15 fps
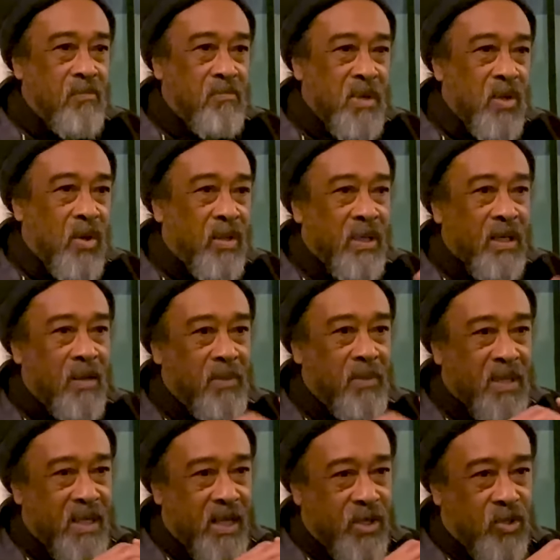beyond the
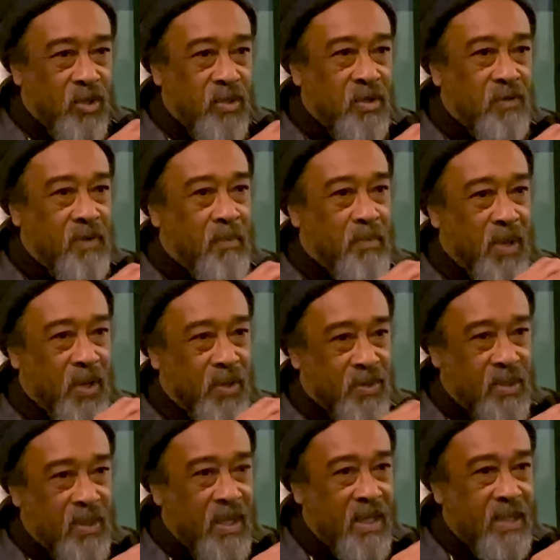limitations of a
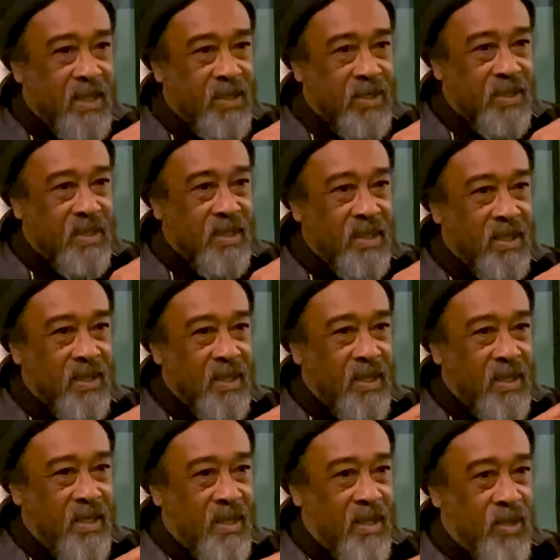personal identity
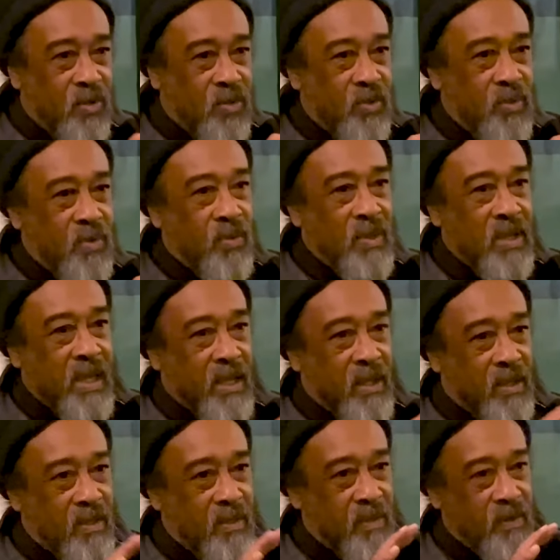into like